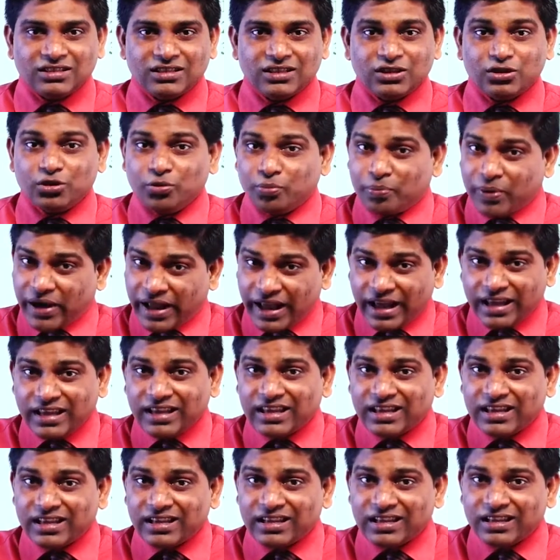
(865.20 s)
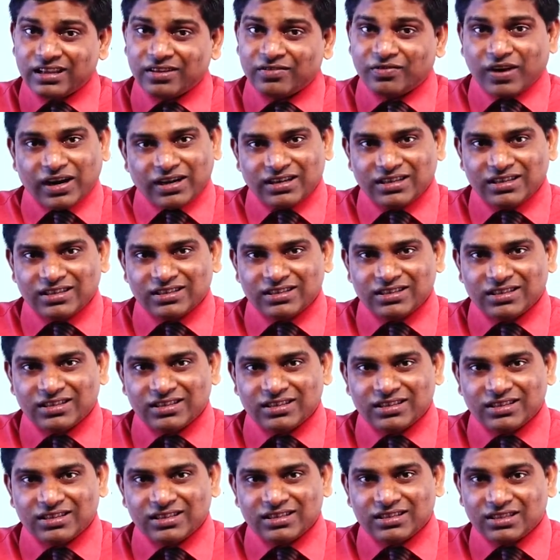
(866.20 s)
you break here what?
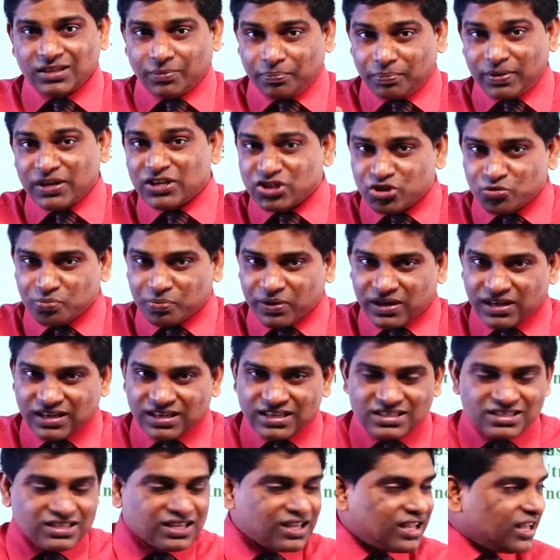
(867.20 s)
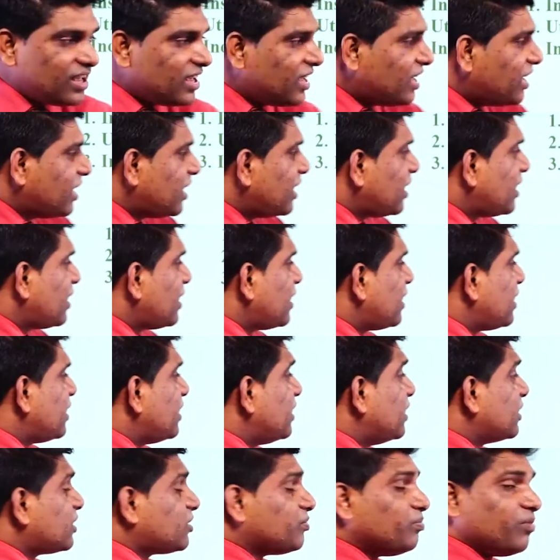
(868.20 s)
The principle is
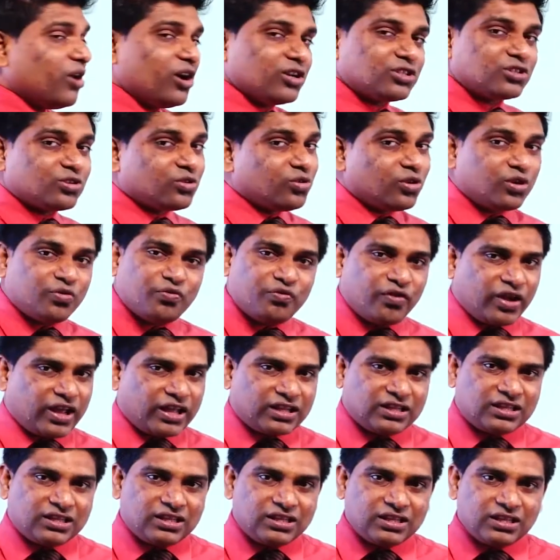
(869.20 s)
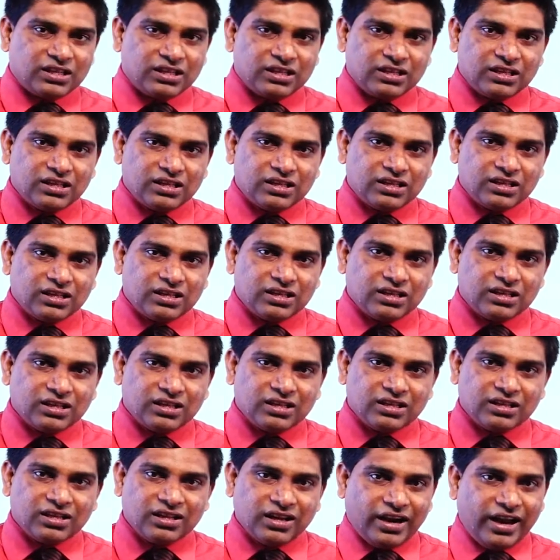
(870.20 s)
utmost good faith.
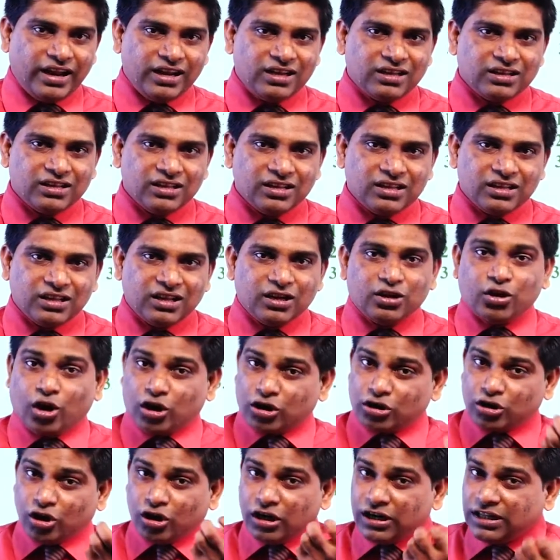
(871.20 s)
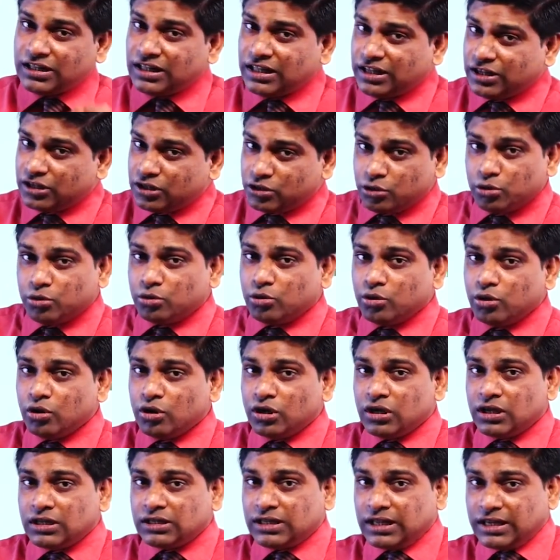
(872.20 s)
Right? Not only the
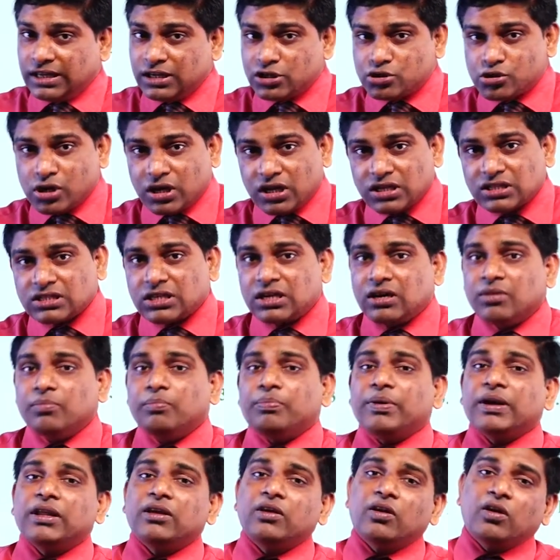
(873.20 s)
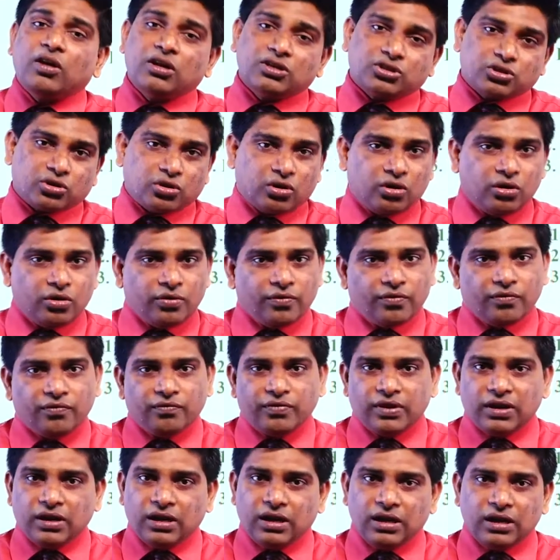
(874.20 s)
insurance company also
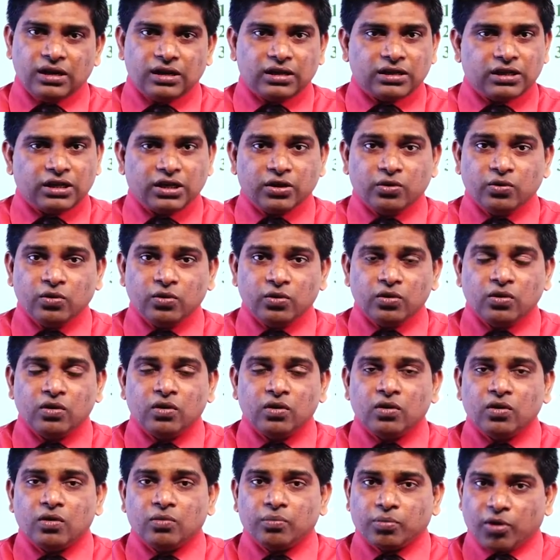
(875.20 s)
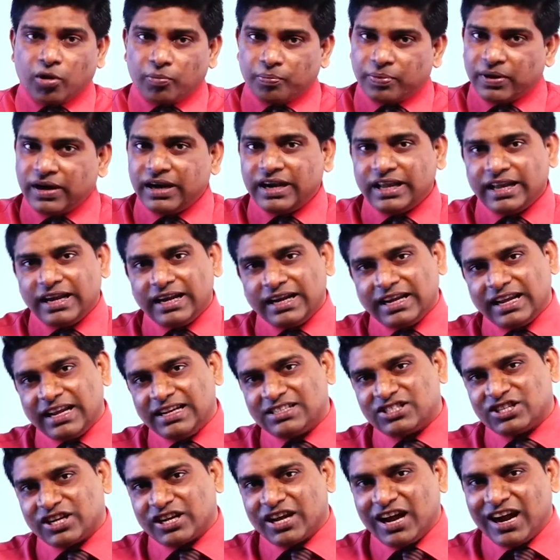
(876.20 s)
will give proper
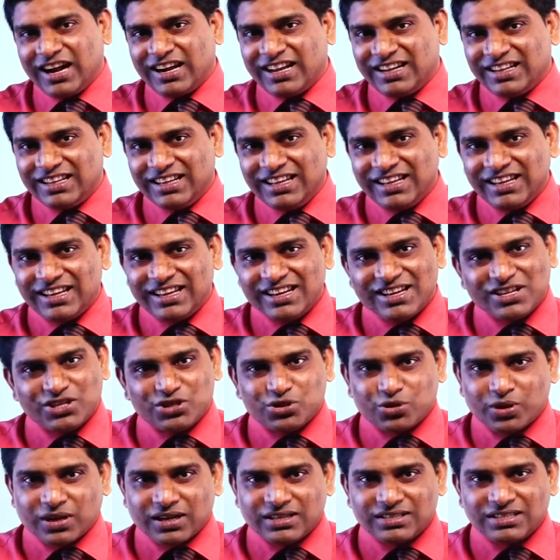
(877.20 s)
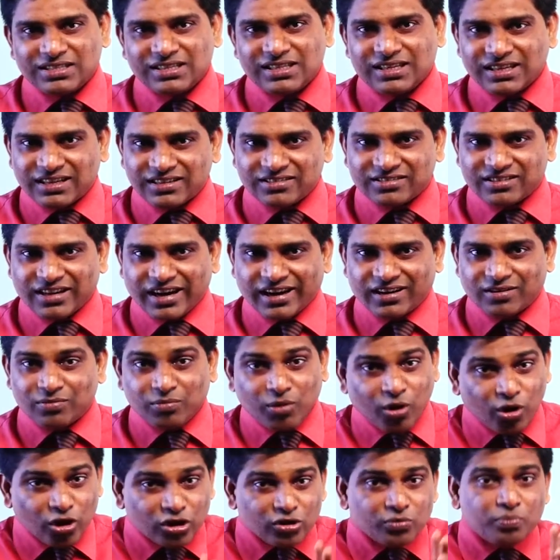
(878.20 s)
details regarding the insurance contract.
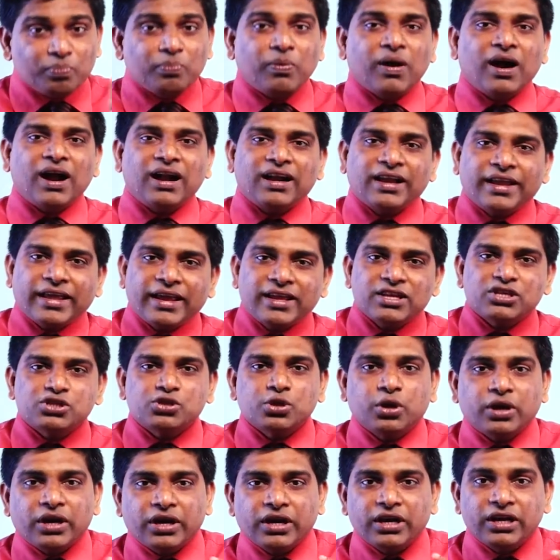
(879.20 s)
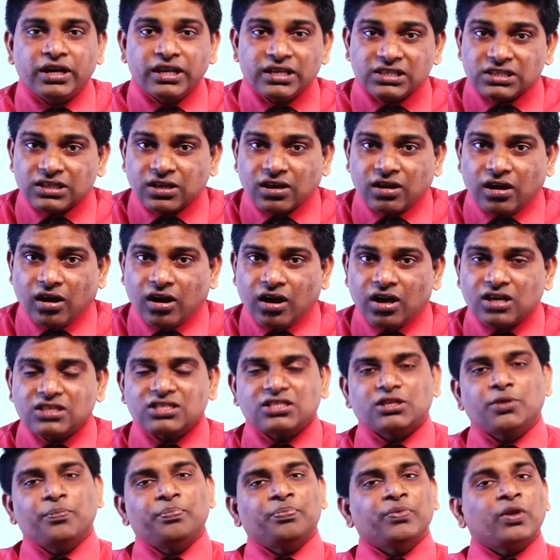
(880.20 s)
Both parties should
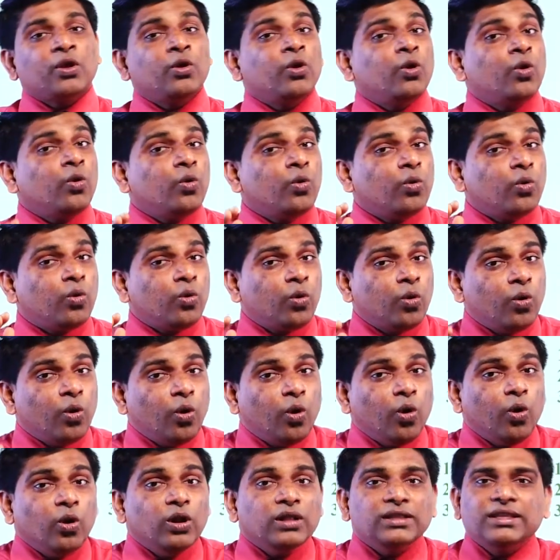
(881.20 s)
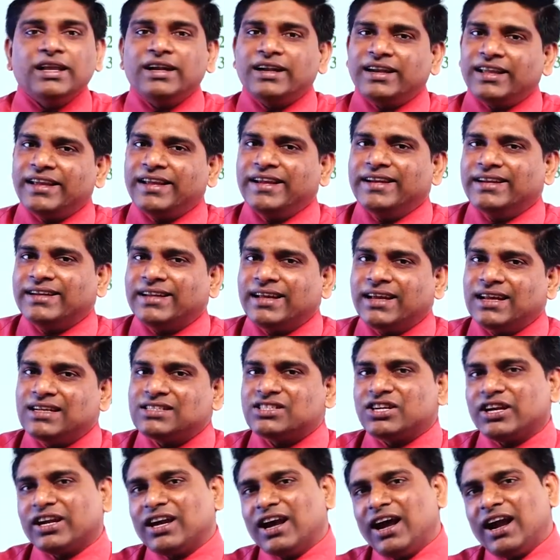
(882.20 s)
disclose all the
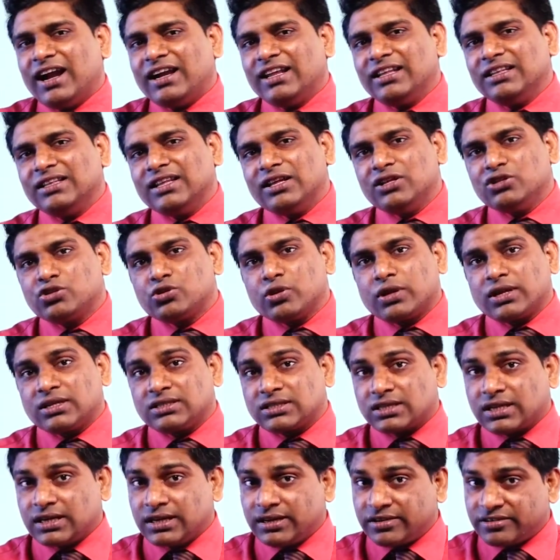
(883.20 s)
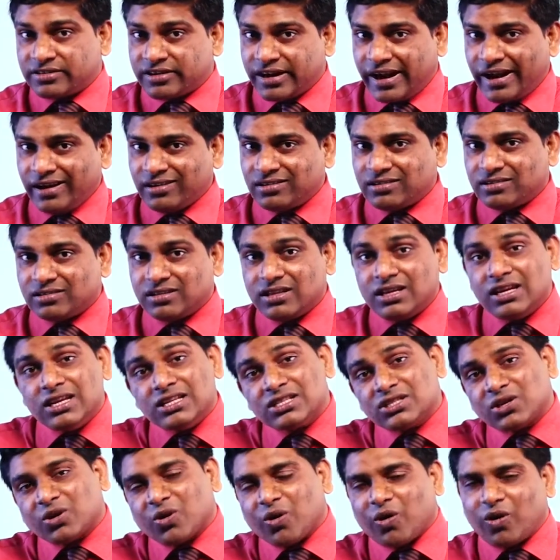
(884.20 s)
details regarding the insurance contract
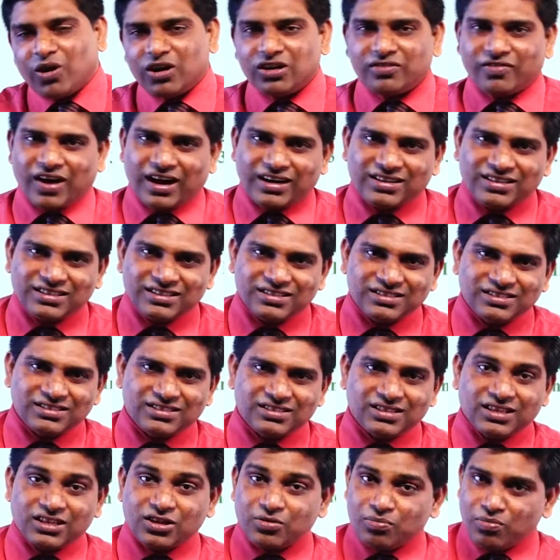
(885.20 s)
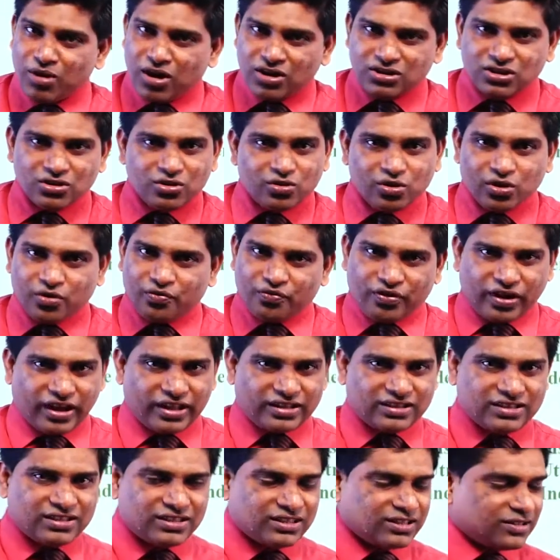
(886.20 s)
is called what? Utmost good
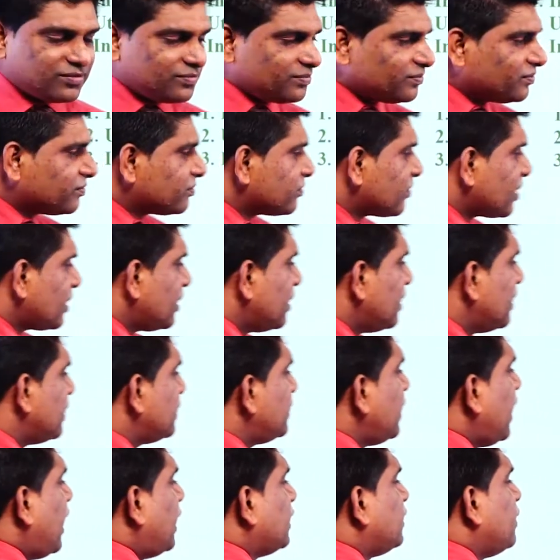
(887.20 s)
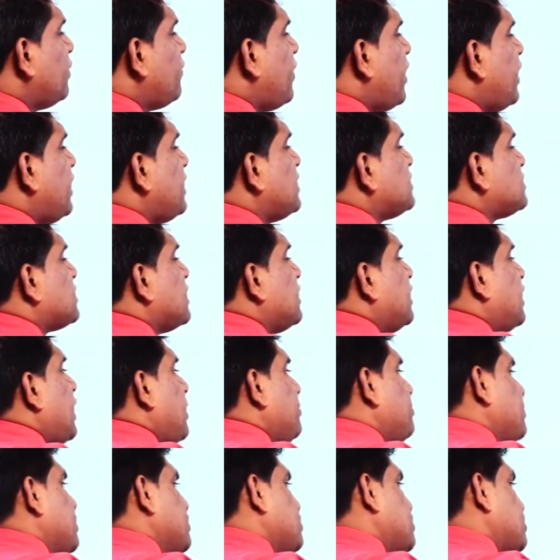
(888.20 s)
faith. The other one is
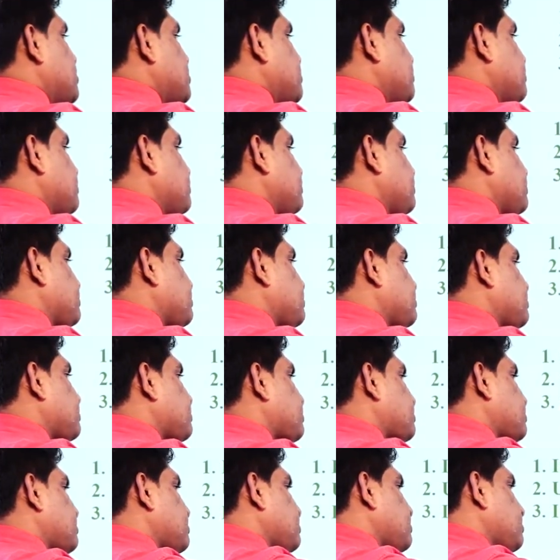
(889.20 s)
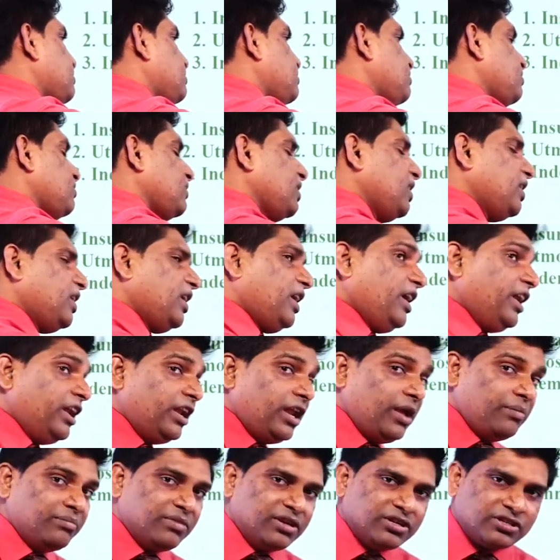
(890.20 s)
indemnity.
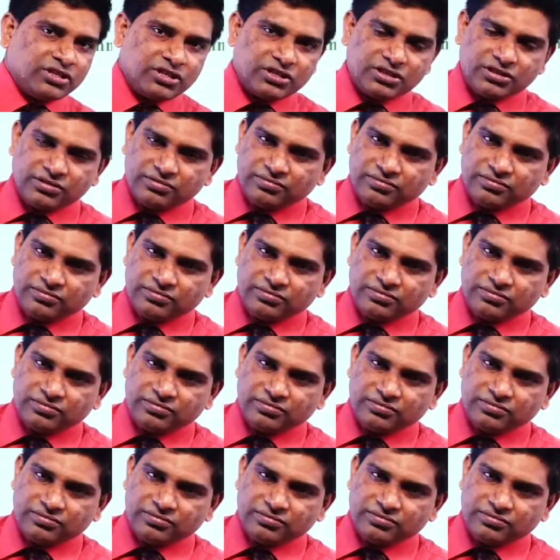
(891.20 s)
Indemnity.